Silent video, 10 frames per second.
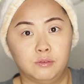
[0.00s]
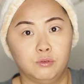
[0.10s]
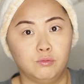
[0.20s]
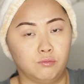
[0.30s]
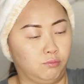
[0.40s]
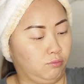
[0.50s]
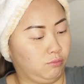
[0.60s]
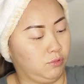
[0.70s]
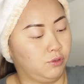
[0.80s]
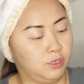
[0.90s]
Oop,
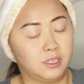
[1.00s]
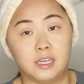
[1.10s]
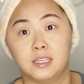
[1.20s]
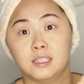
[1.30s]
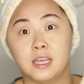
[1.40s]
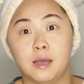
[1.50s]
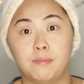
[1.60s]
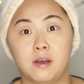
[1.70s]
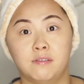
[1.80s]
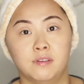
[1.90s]
just take this
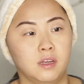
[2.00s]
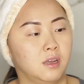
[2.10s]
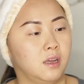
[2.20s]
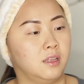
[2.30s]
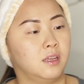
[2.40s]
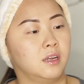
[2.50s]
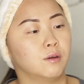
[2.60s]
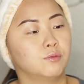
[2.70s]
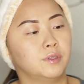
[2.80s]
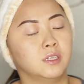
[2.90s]
cap off. And then it
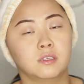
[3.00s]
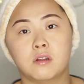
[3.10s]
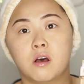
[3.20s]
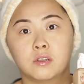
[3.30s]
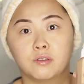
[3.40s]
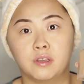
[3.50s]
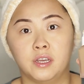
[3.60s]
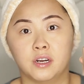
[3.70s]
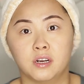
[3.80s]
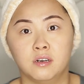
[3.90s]
comes with this nozzle
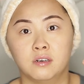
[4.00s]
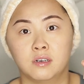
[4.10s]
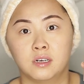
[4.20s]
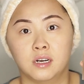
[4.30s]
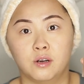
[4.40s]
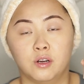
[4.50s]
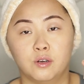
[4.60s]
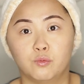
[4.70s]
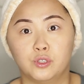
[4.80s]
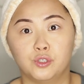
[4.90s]
here
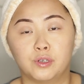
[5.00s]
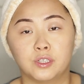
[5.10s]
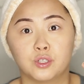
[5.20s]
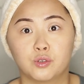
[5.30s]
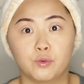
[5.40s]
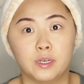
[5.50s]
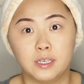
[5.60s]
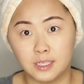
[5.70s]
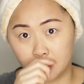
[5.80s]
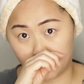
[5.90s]
in which you can
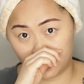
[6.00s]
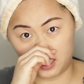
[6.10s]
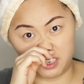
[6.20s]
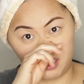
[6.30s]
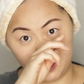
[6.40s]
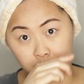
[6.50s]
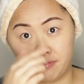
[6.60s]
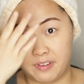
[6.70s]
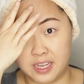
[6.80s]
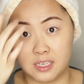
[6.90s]
squeeze onto your
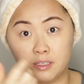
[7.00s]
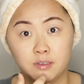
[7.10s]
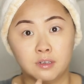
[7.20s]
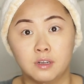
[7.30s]
face